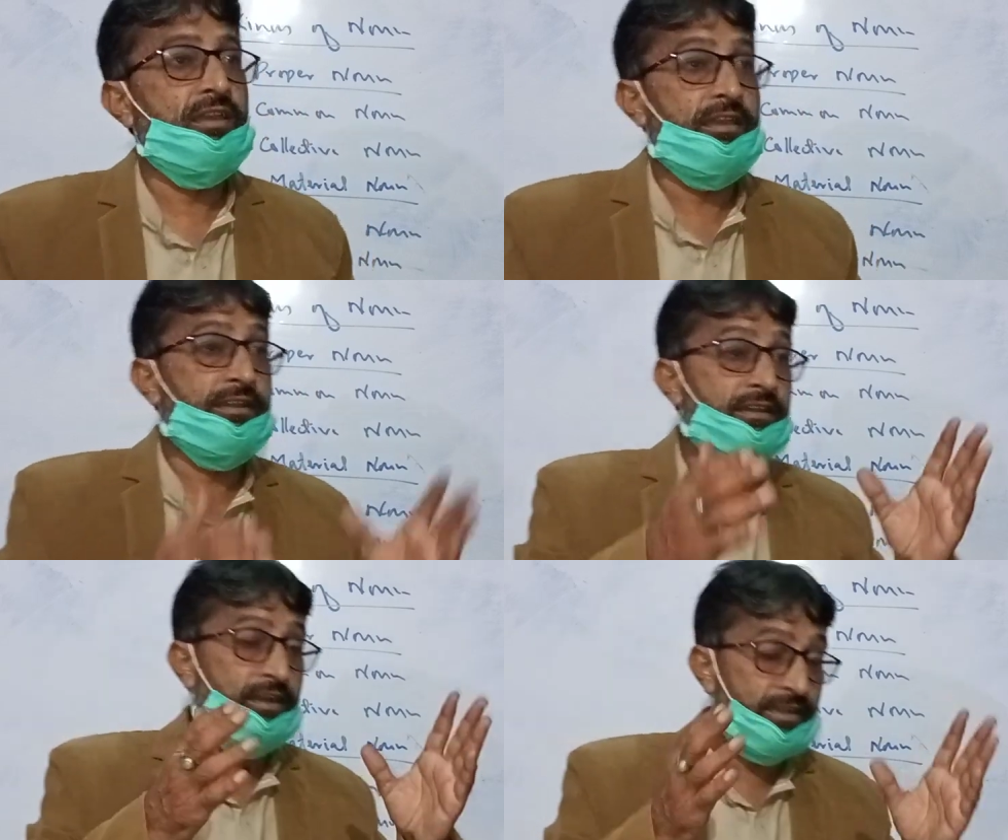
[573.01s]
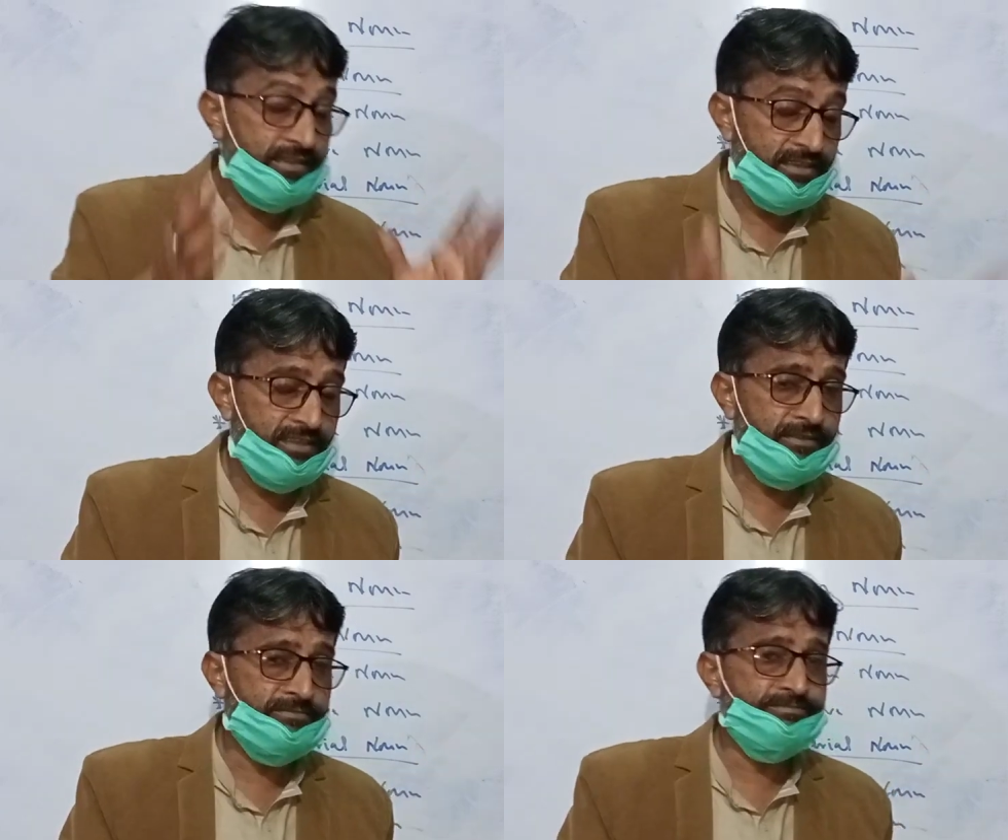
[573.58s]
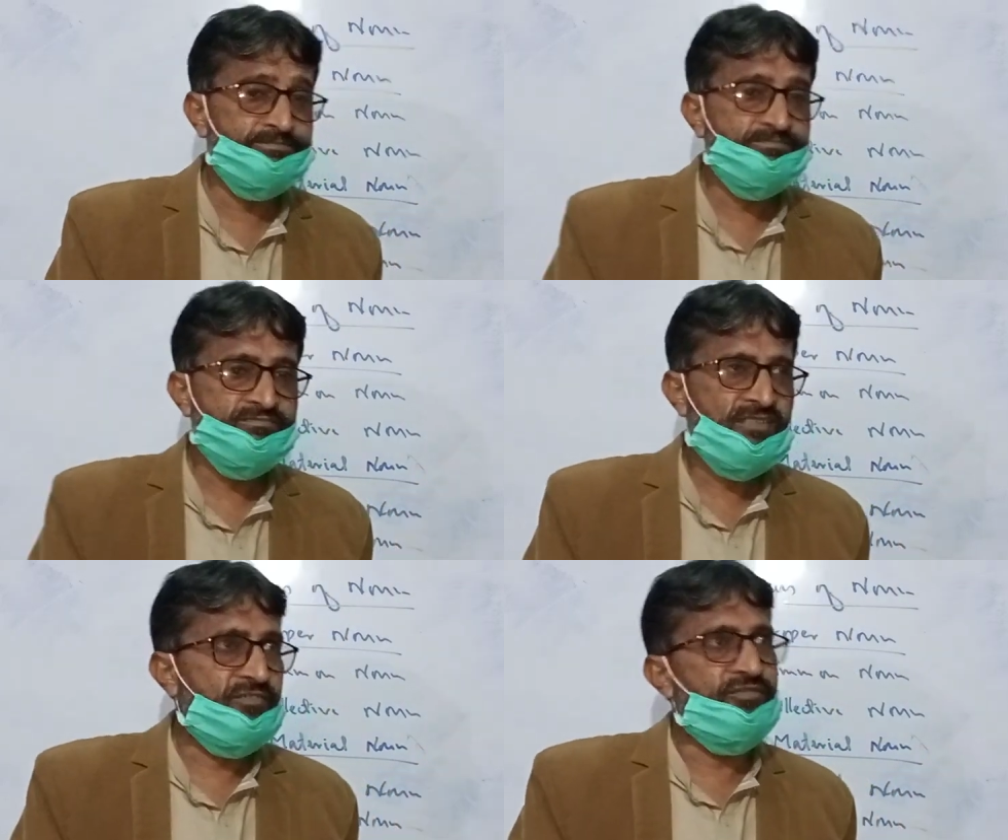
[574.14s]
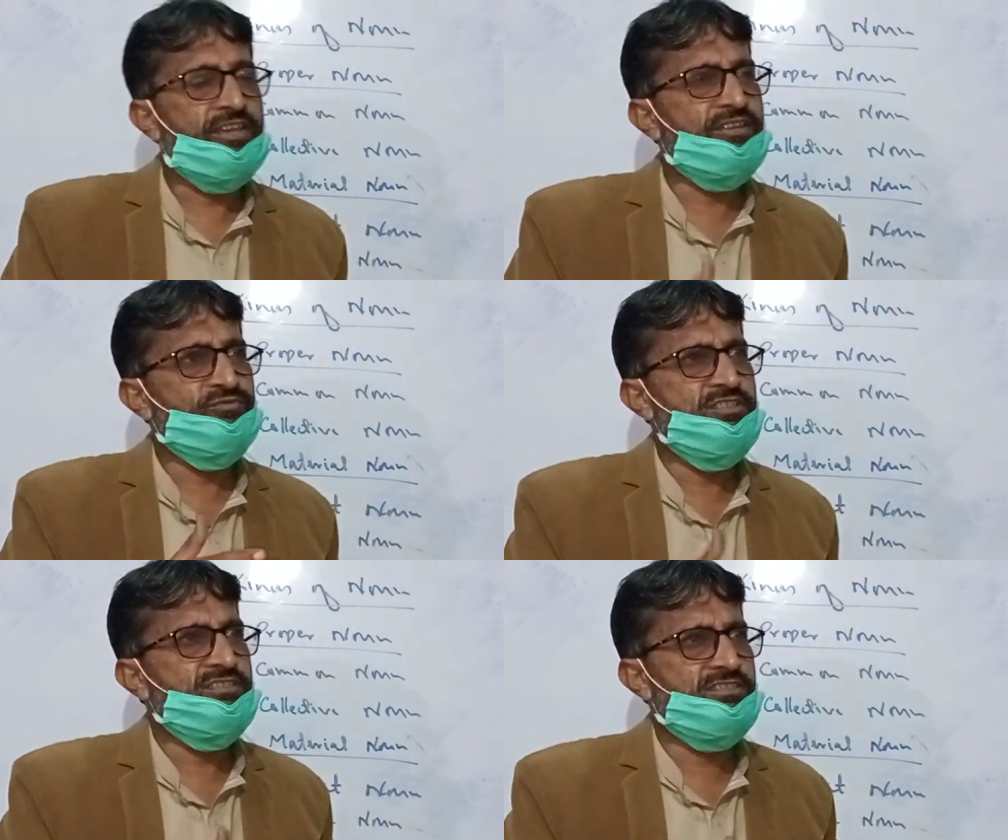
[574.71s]
And again, when
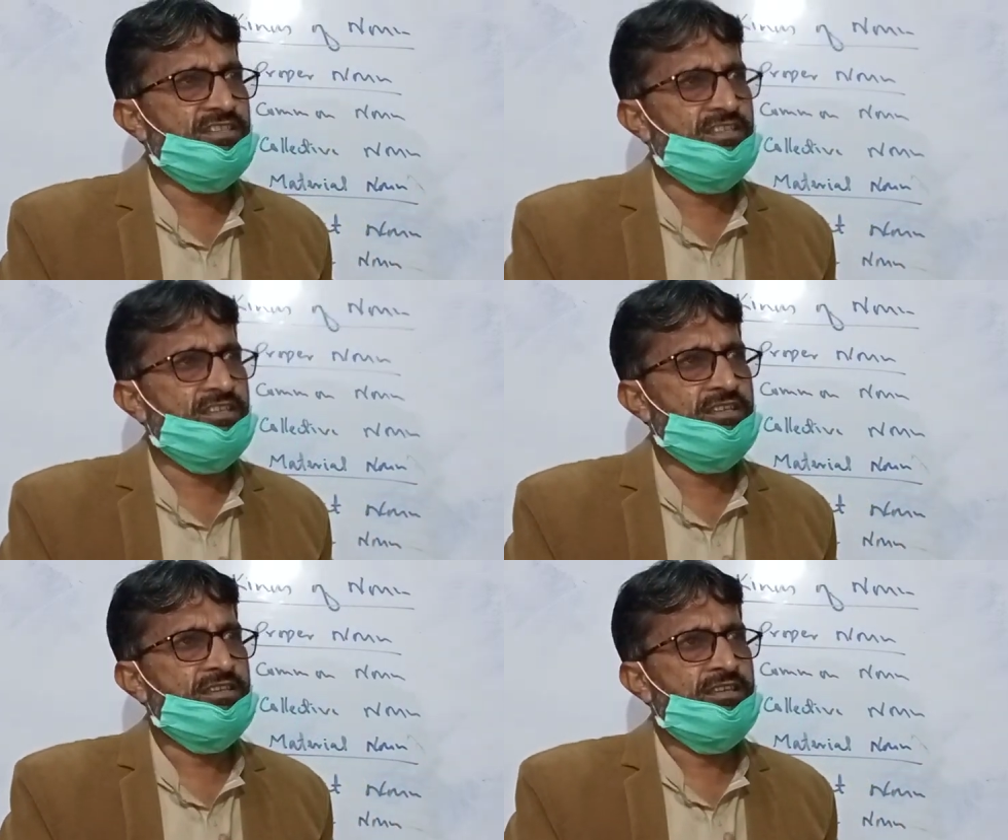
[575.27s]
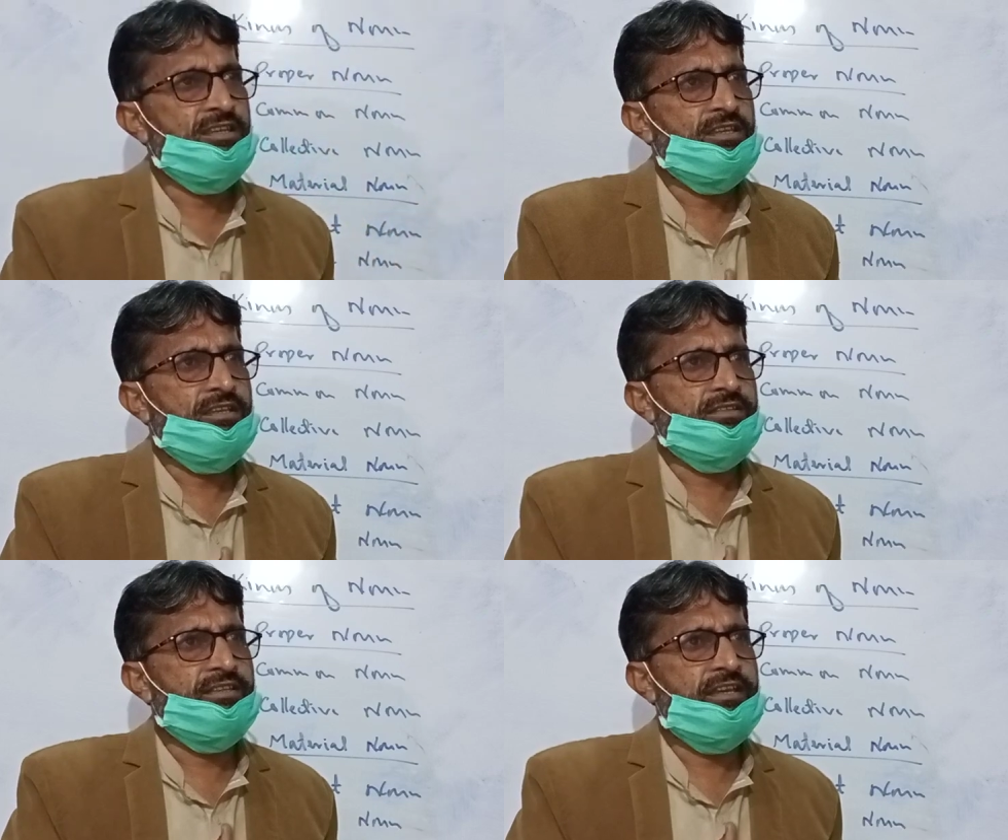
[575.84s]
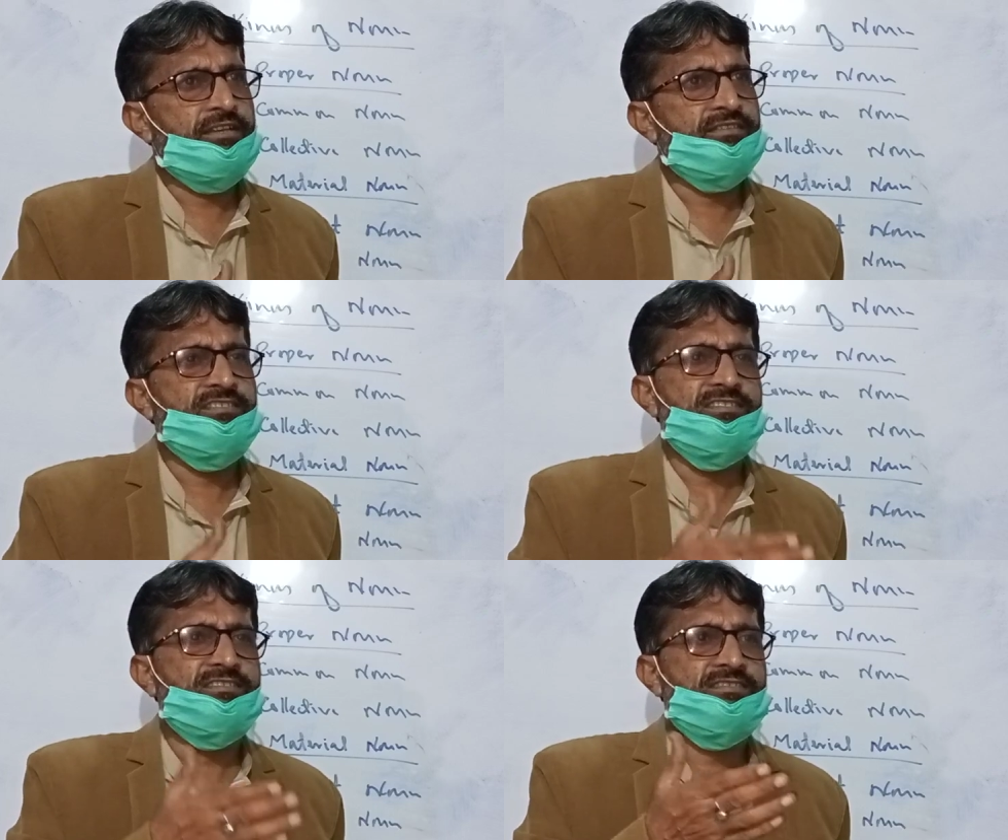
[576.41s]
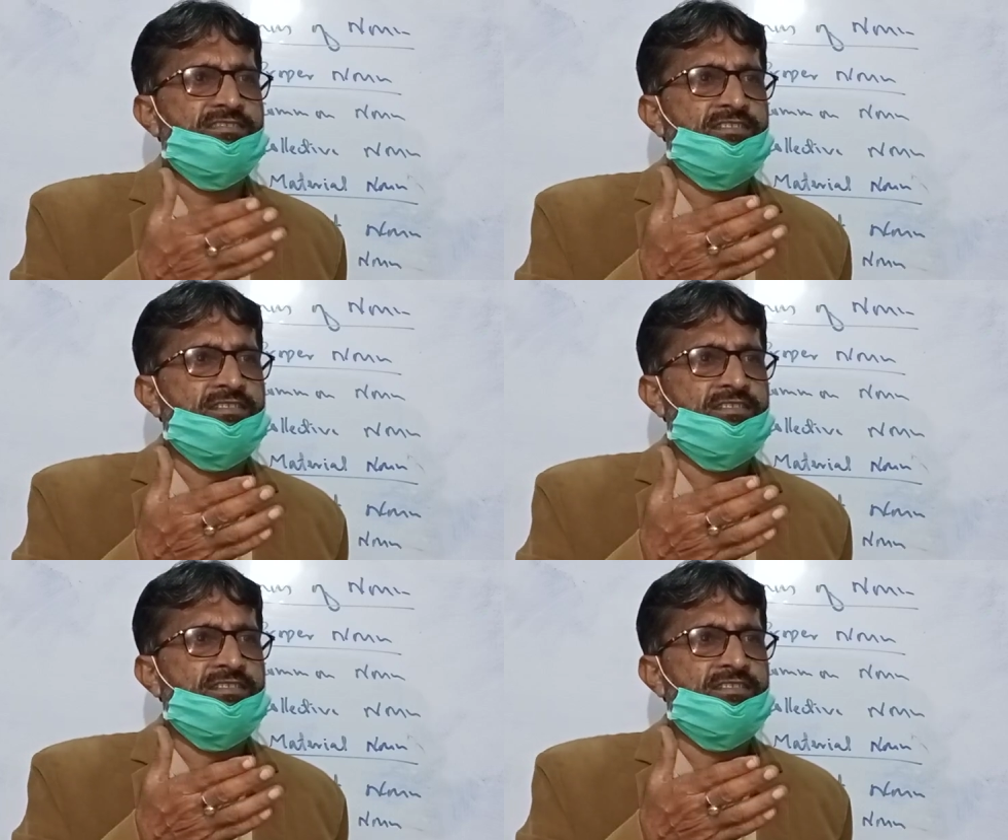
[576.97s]
we say that this